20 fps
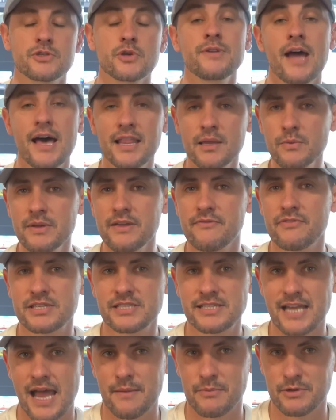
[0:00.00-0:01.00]
So now that we've
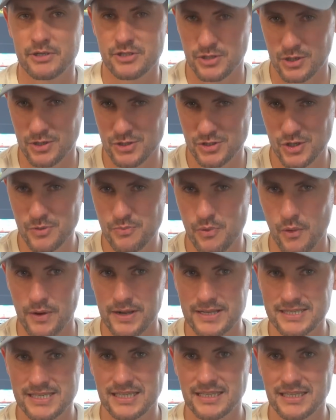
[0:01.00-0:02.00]
established those 2
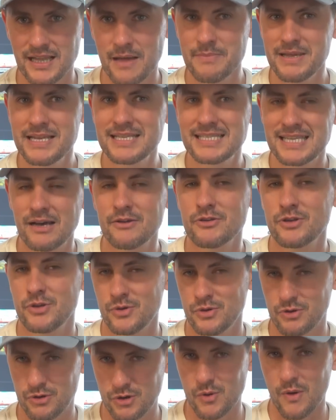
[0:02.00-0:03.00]
points, let me tell
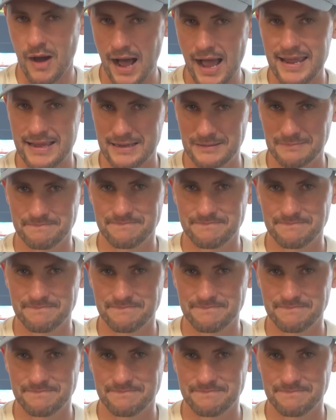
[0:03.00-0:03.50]
you who I am.